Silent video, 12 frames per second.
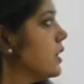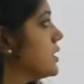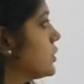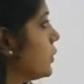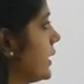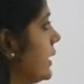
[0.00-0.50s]

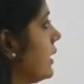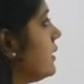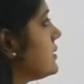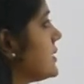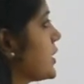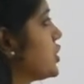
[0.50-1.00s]
So here,
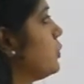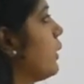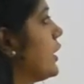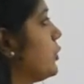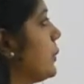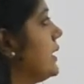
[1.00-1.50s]
section
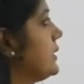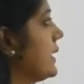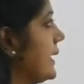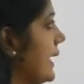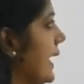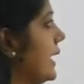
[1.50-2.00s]

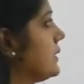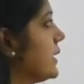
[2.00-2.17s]
123A,